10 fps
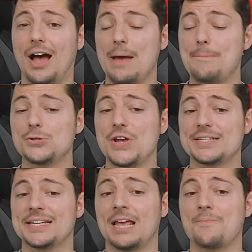I'm
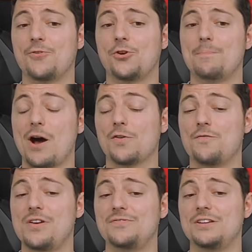projecting him for about
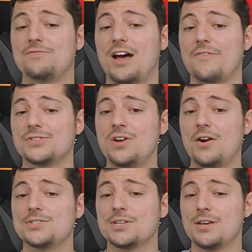55
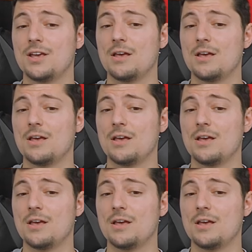starts,